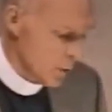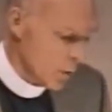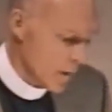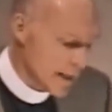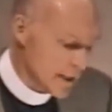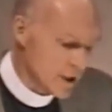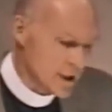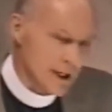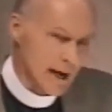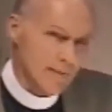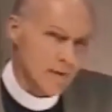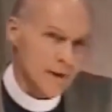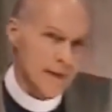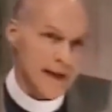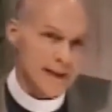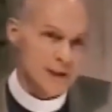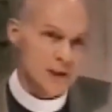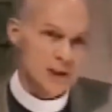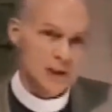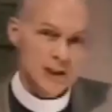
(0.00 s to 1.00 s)
we discover
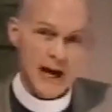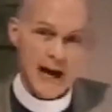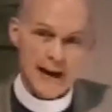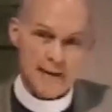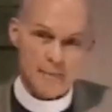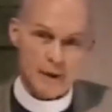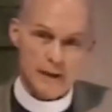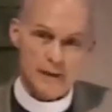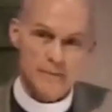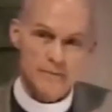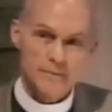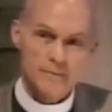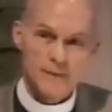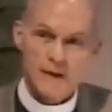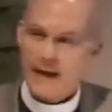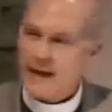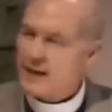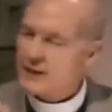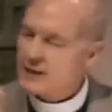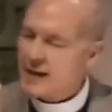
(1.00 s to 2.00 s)
that Simon
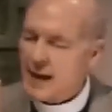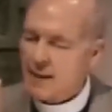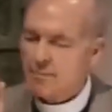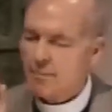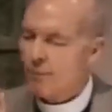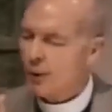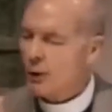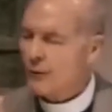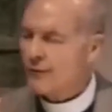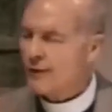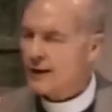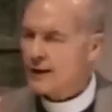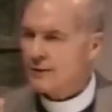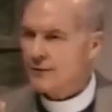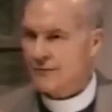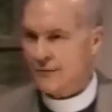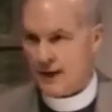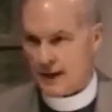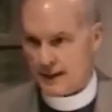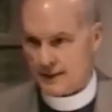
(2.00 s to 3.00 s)
is a perfect
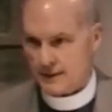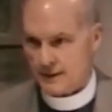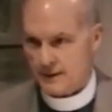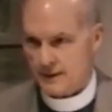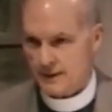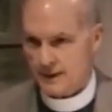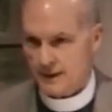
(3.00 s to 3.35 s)
fit